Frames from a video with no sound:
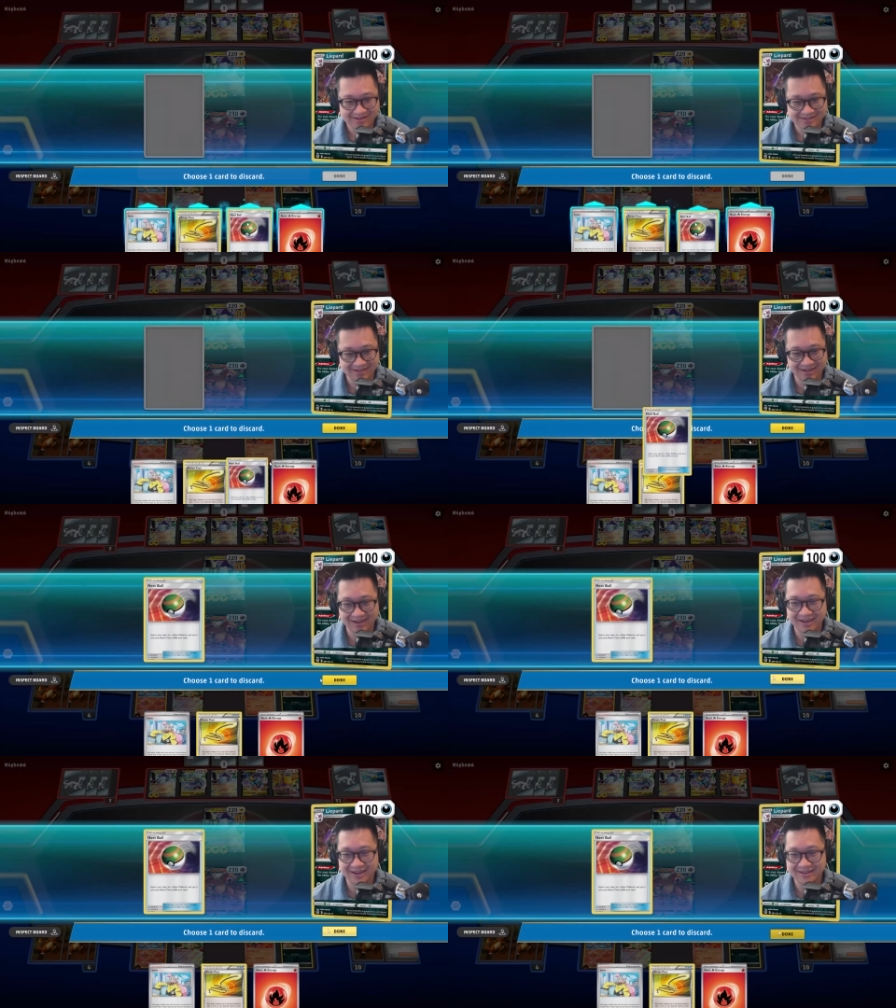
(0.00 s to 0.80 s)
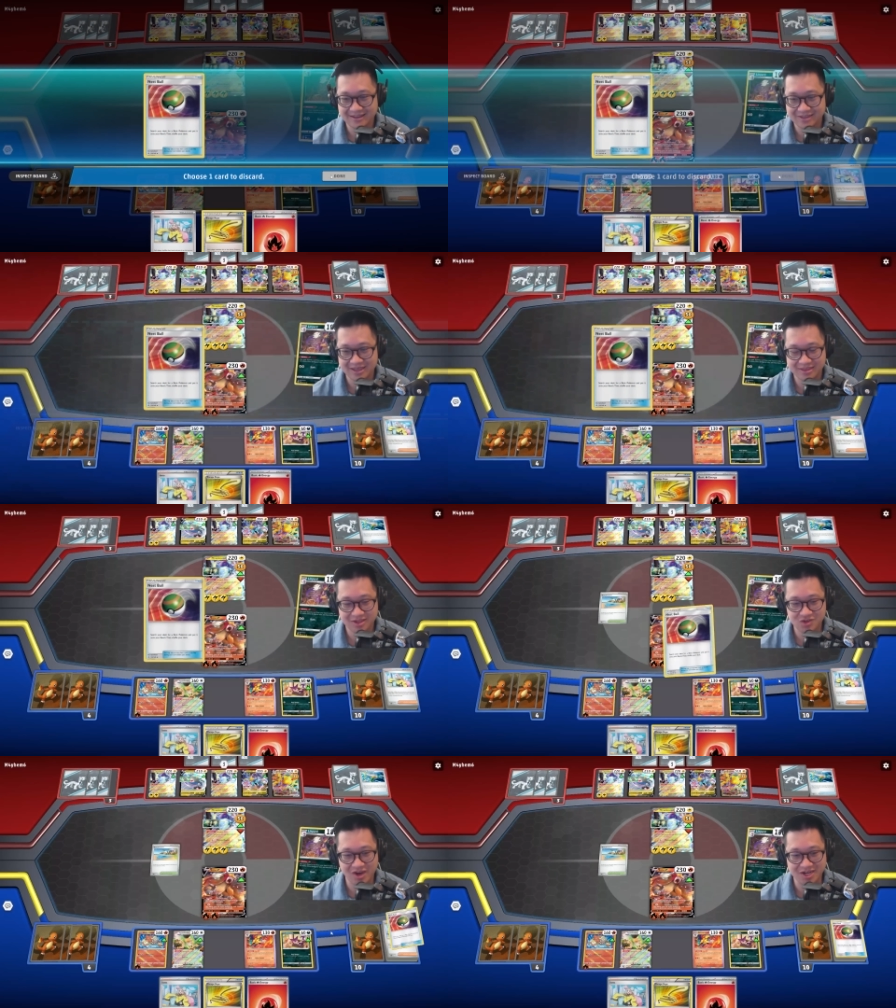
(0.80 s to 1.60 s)
See? Thin the
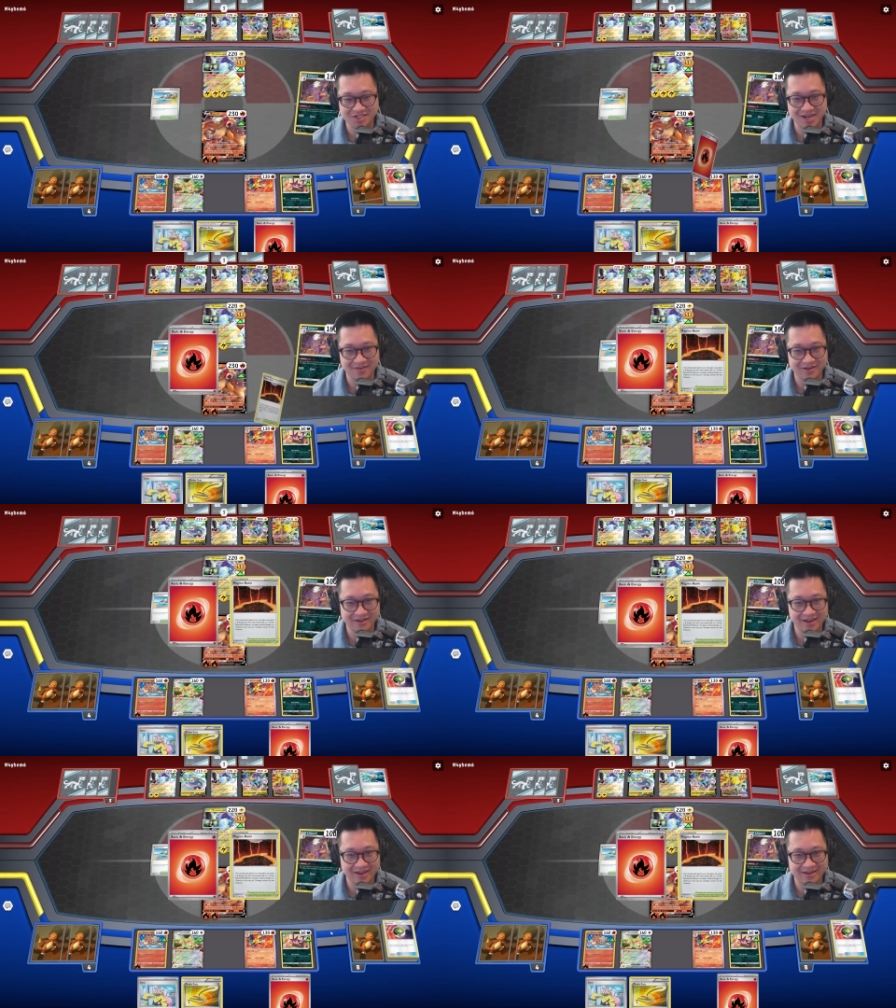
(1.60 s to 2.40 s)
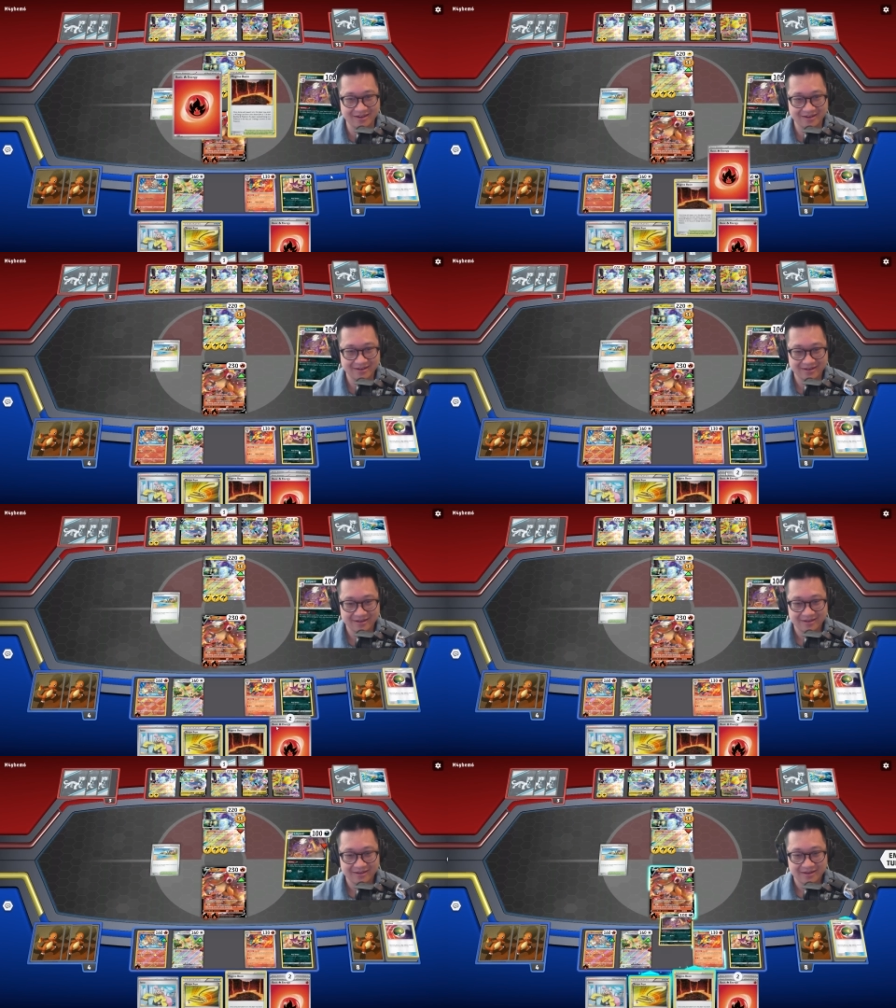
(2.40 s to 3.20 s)
trash out of your deck.
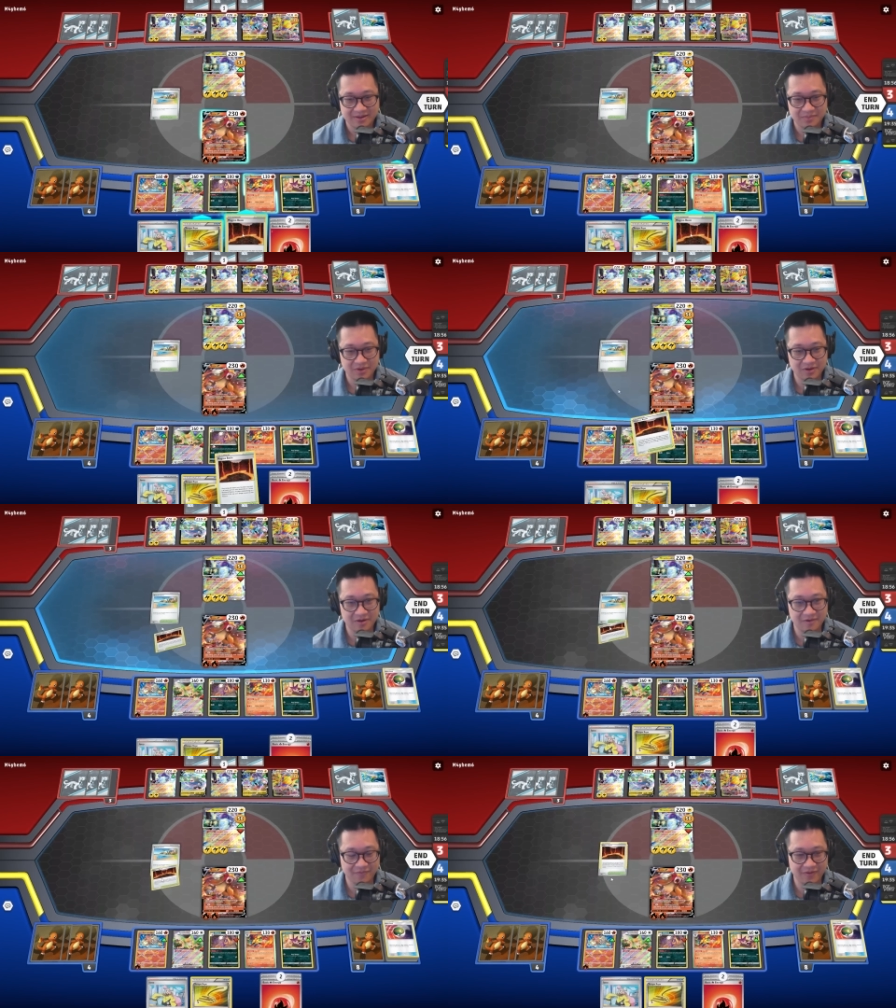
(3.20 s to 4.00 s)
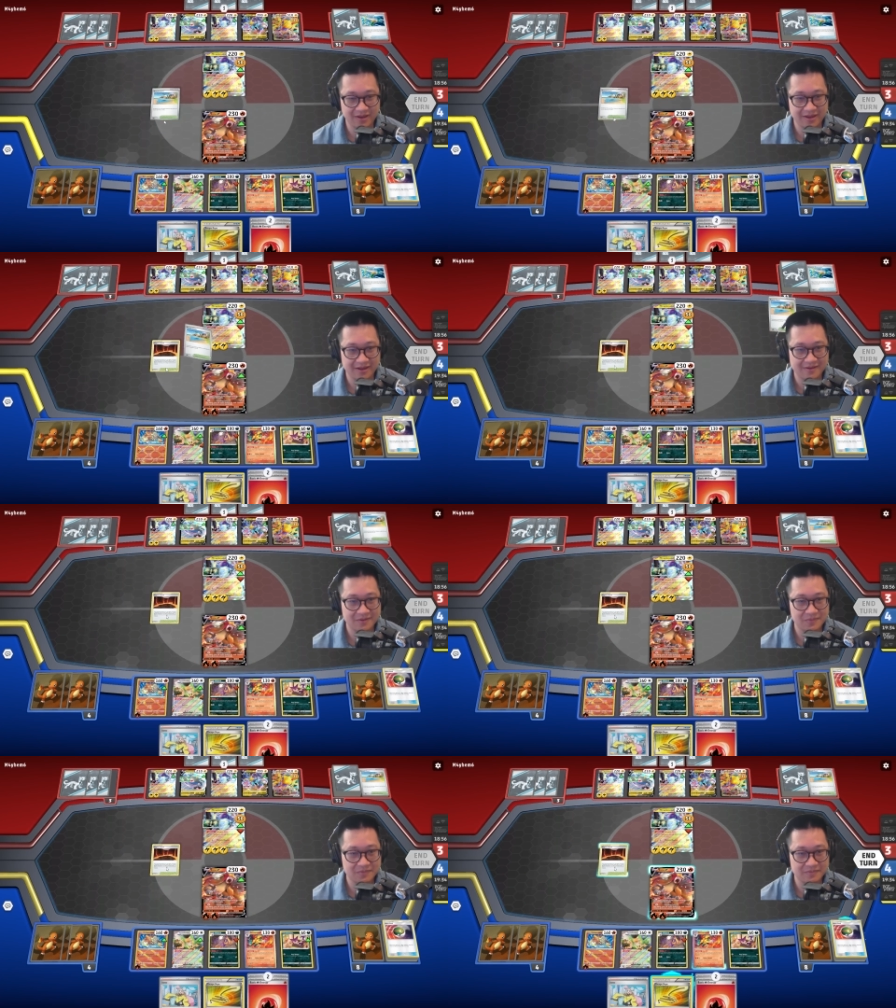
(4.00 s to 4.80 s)
Perfect.
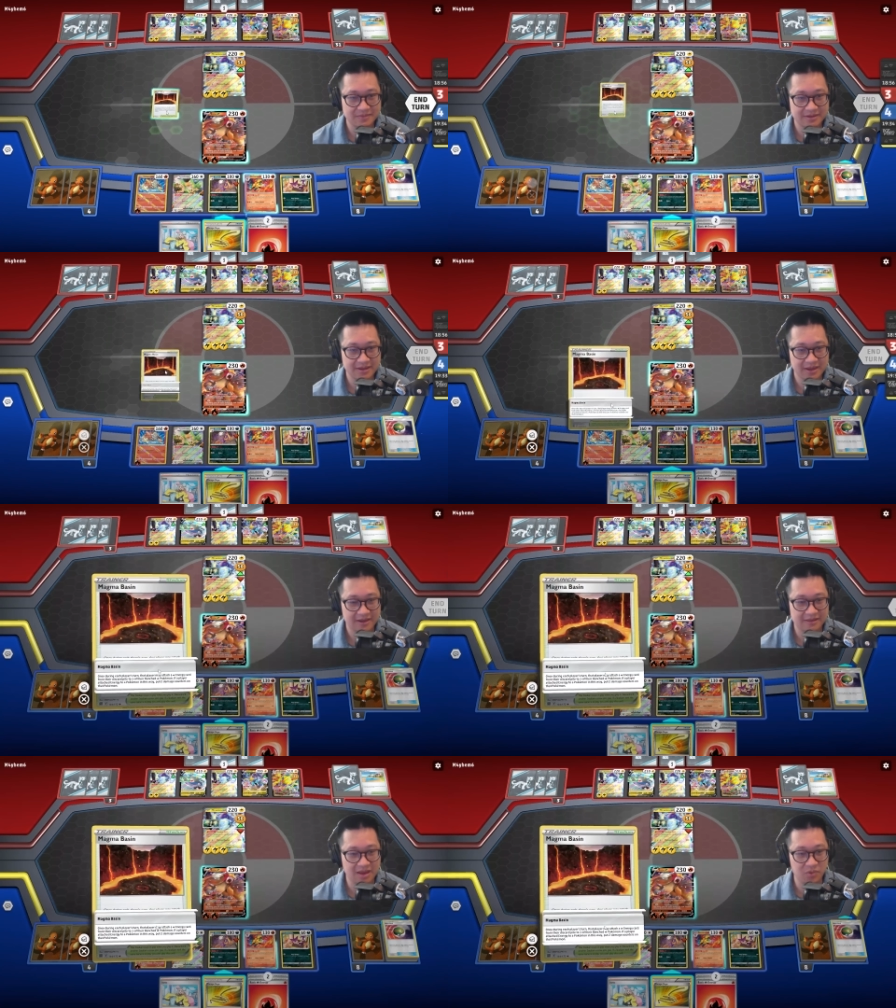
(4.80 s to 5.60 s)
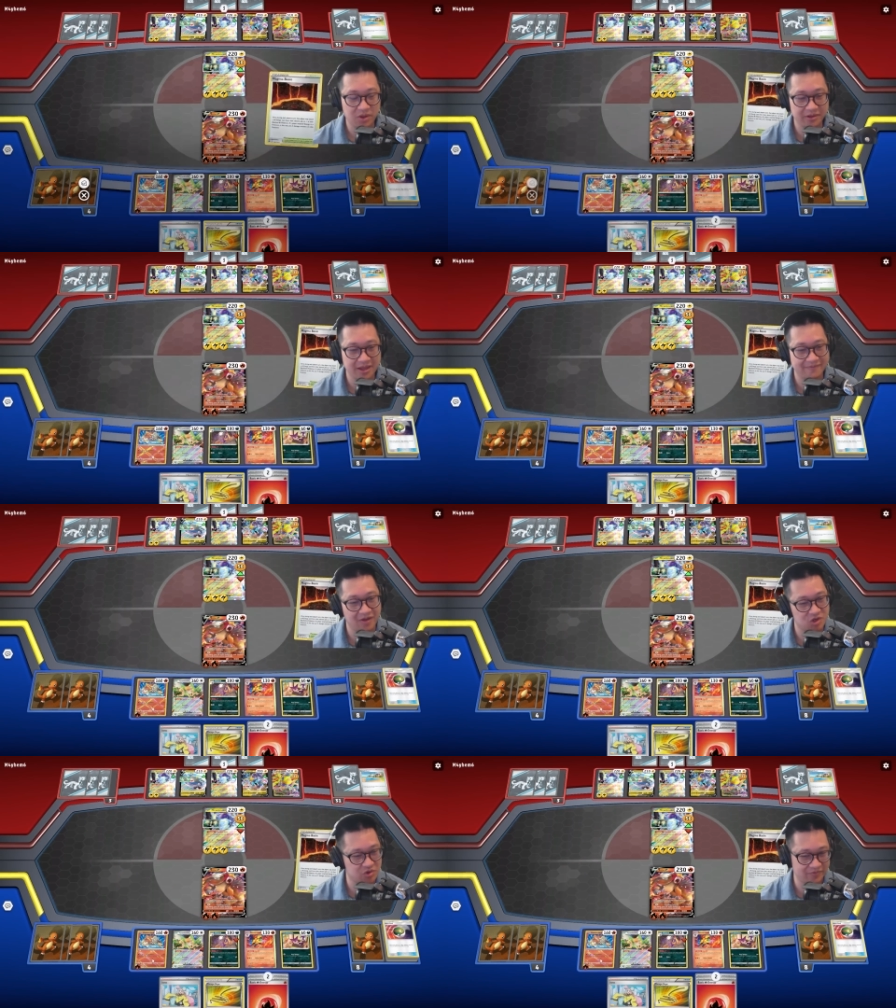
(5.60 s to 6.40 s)
Okay, now we only have
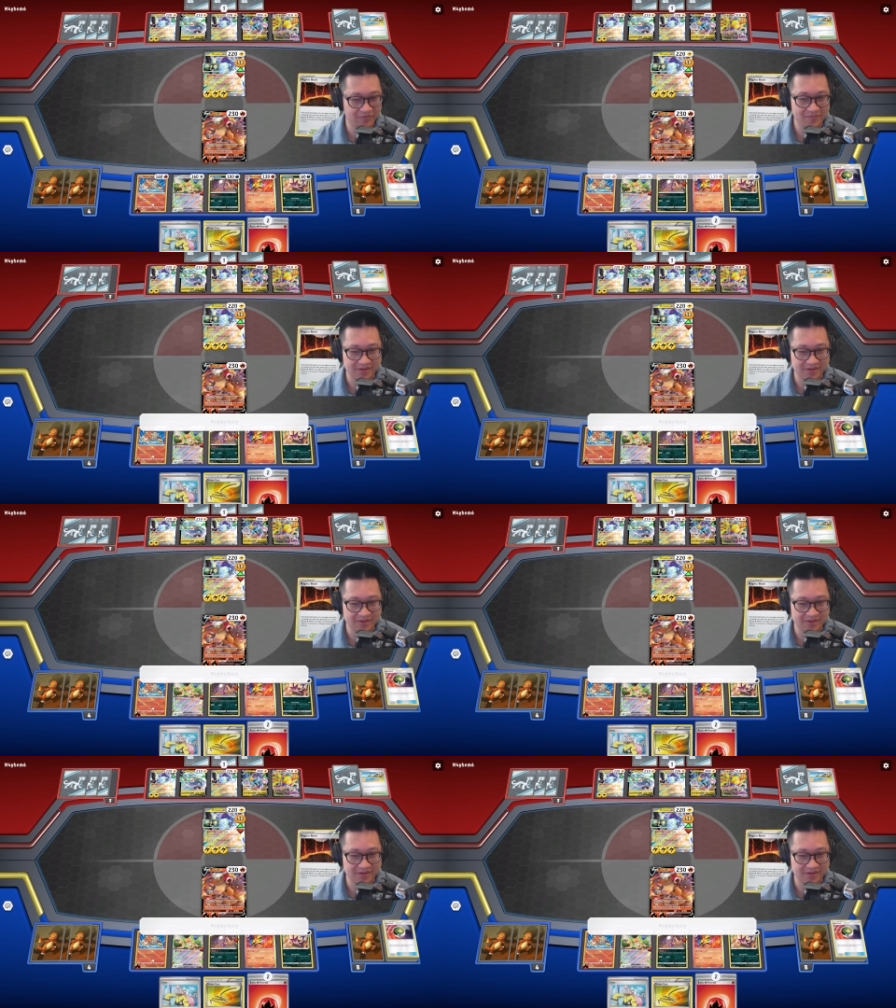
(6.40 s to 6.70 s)
150